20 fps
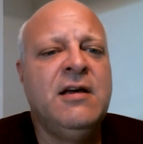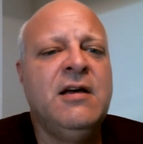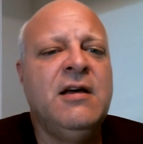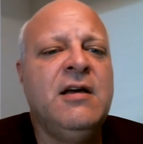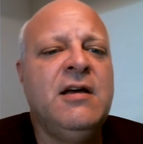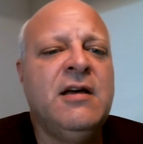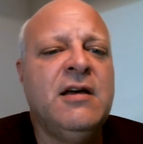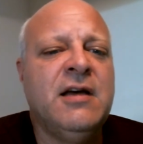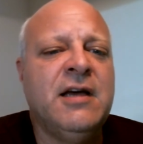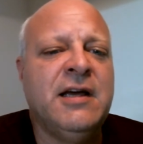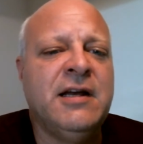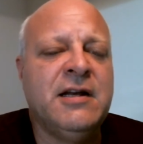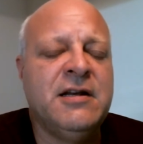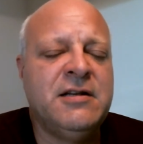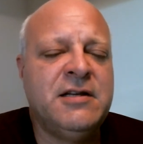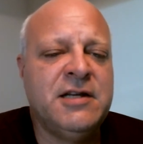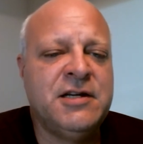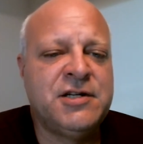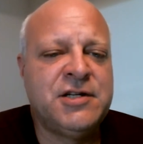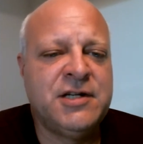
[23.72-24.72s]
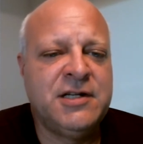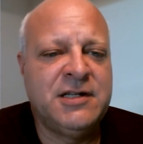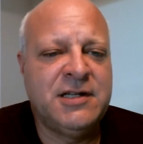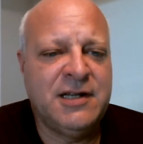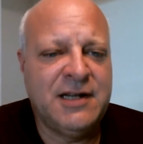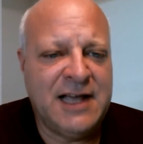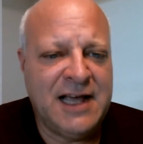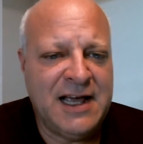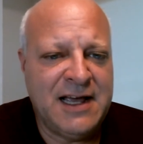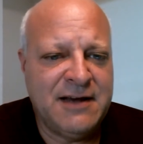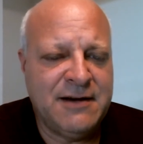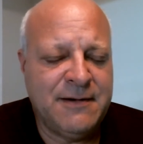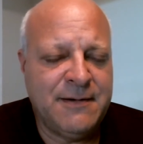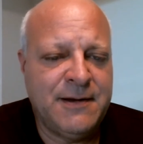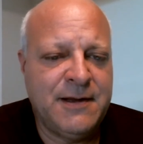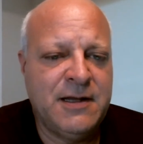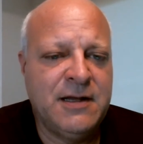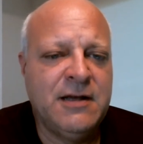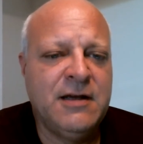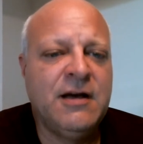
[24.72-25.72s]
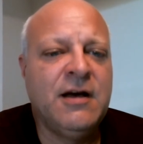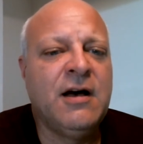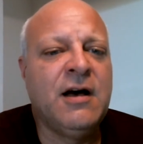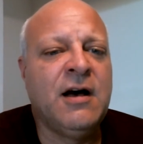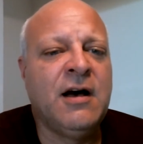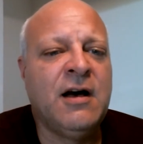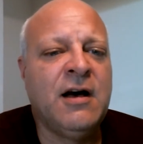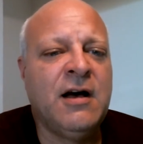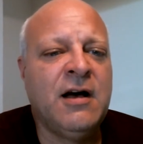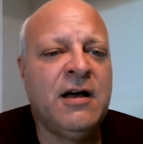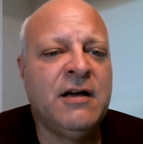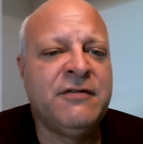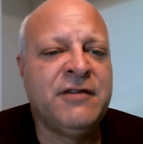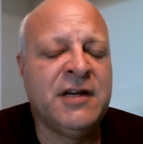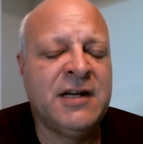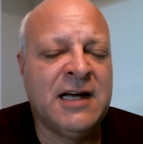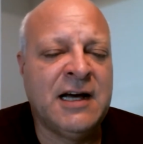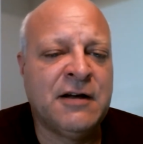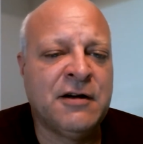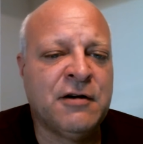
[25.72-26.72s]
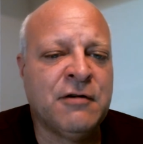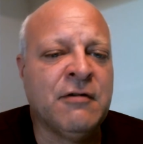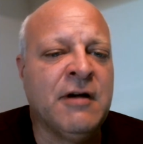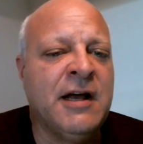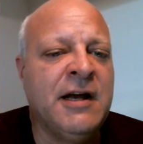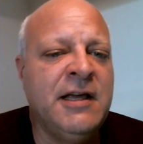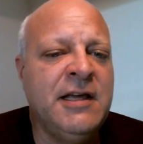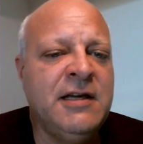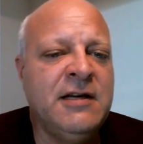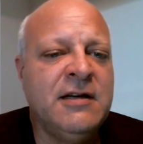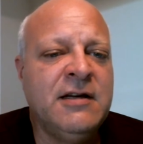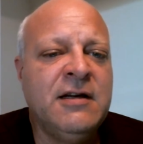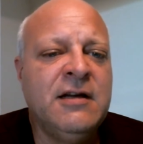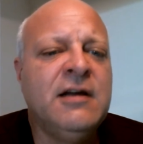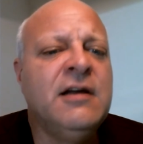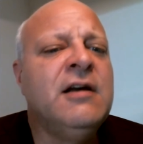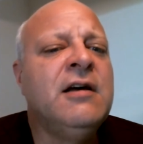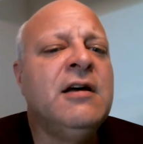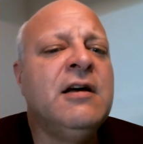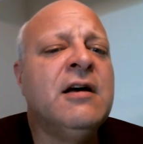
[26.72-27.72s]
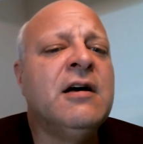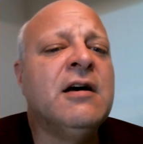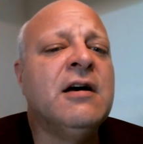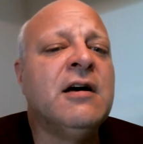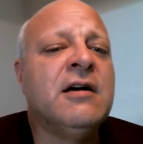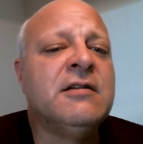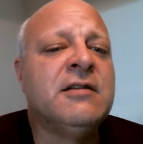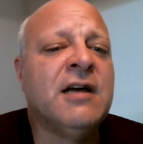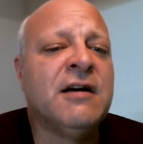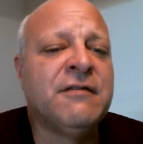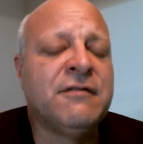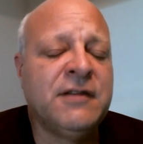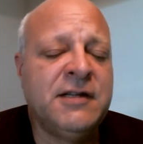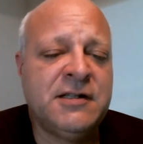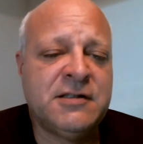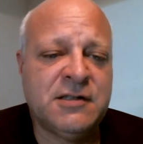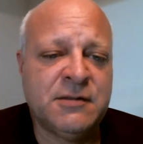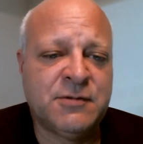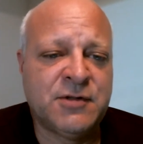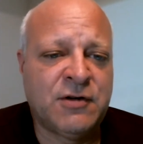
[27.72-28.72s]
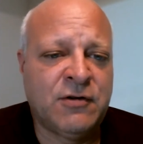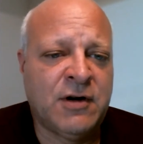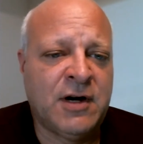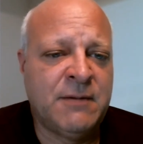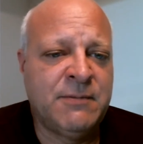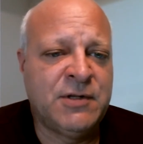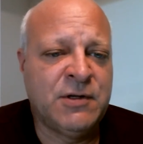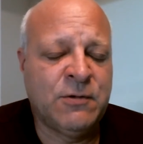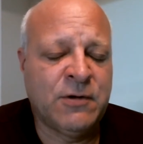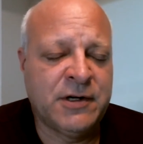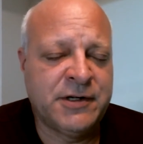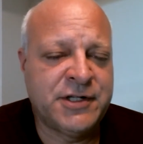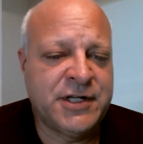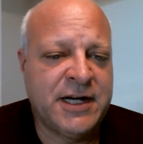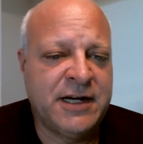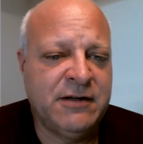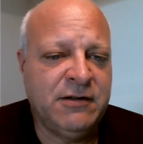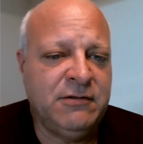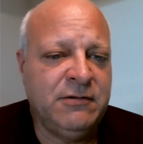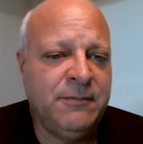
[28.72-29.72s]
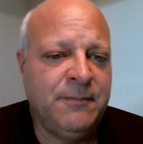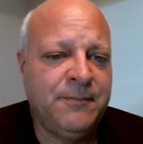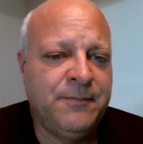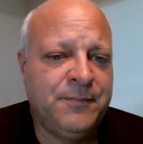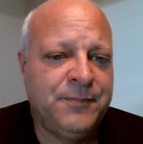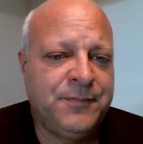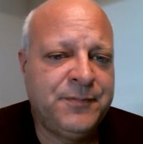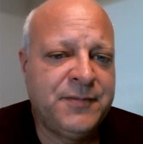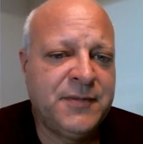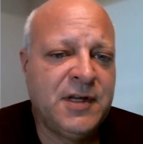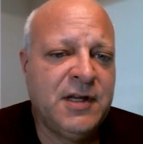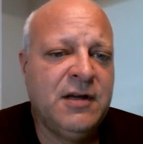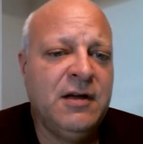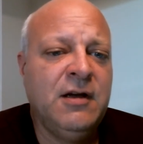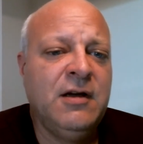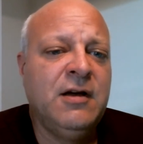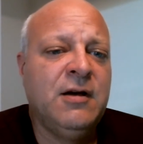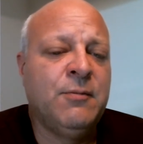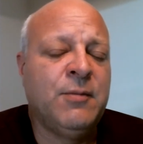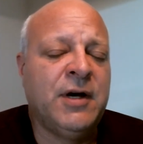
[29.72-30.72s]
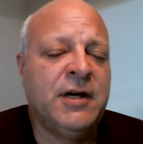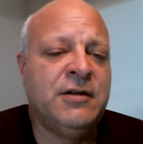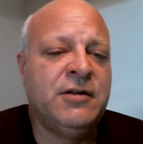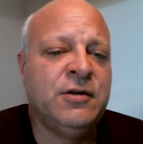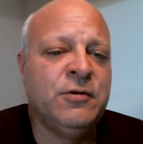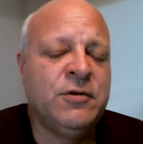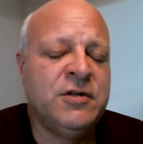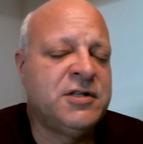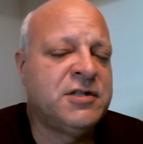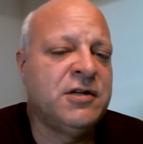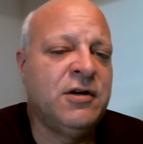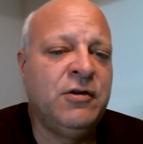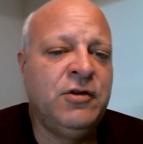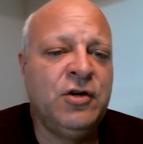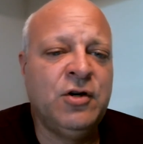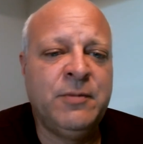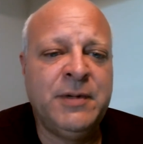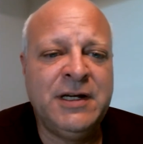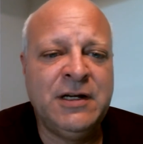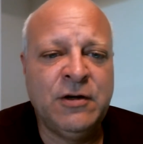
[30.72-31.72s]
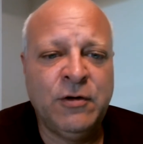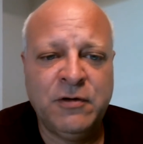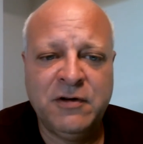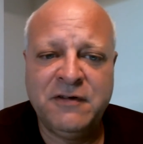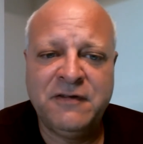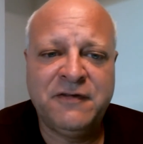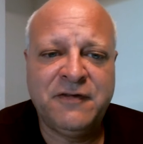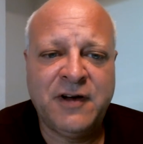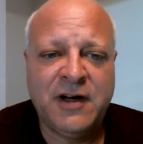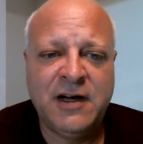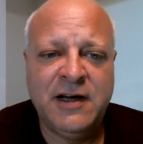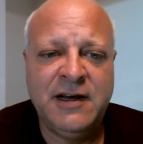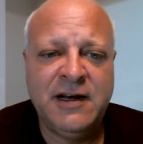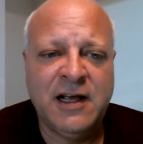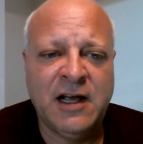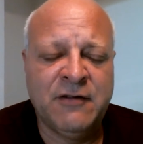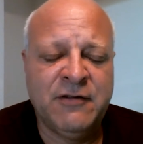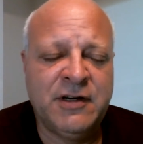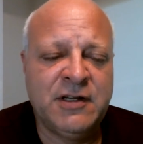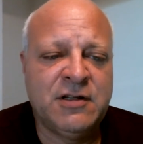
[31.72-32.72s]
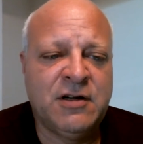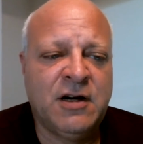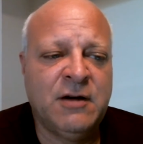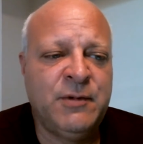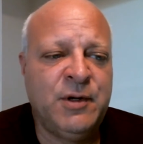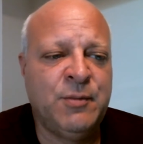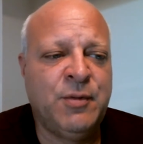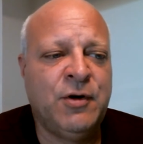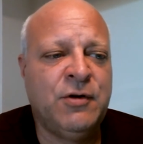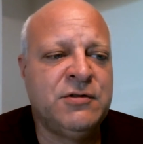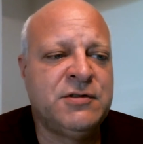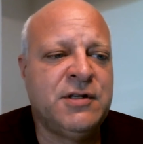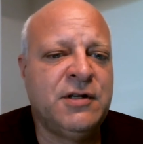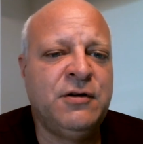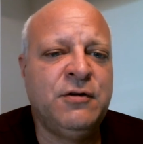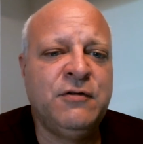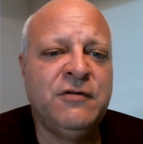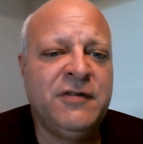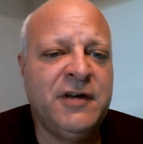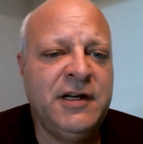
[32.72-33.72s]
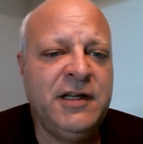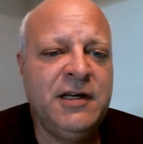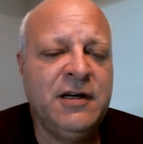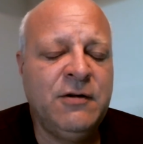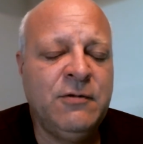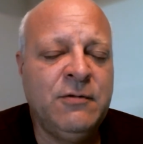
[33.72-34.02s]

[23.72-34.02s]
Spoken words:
In addition to that, if you're not already, definitely subscribe to our channel. By doing so, you'll be notified every time you post a new video.